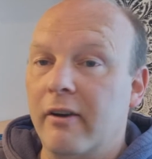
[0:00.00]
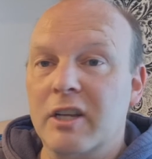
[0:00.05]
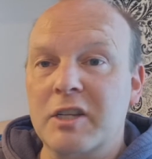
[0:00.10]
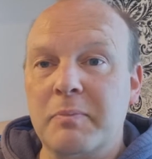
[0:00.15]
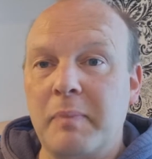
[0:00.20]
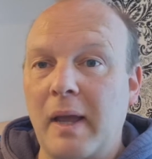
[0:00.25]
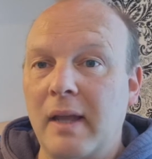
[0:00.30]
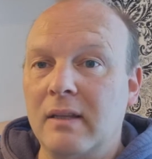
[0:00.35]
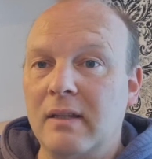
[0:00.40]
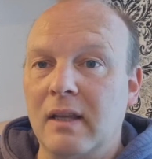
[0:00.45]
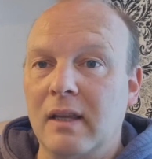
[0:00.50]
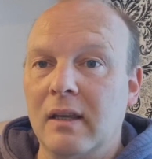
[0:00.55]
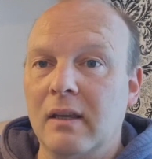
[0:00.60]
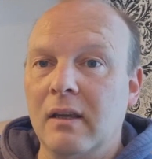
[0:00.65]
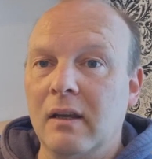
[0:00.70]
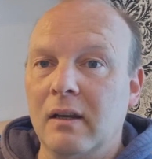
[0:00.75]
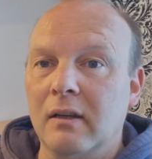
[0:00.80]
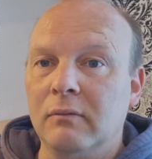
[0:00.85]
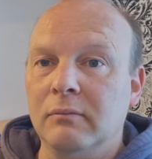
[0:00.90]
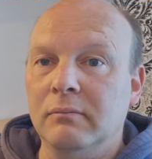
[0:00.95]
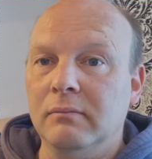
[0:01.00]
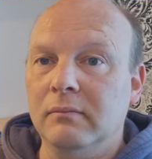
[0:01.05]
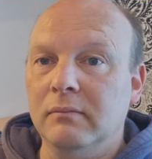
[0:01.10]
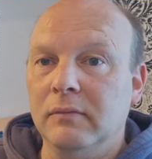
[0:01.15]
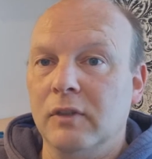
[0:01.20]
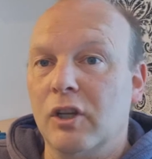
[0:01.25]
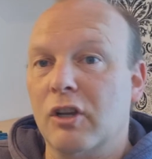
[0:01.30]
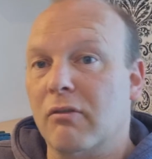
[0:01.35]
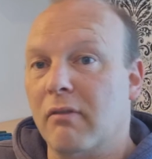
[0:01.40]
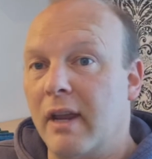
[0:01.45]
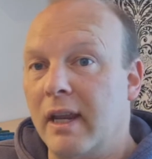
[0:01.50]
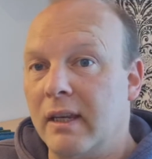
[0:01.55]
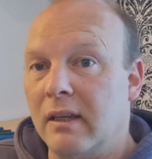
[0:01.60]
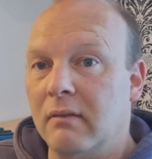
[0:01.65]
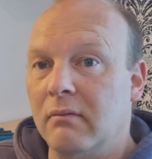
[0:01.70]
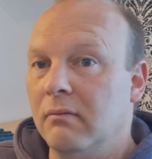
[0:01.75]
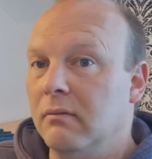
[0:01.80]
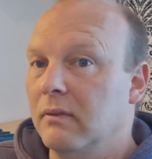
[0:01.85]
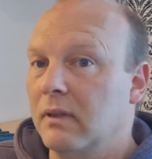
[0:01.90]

expecting, green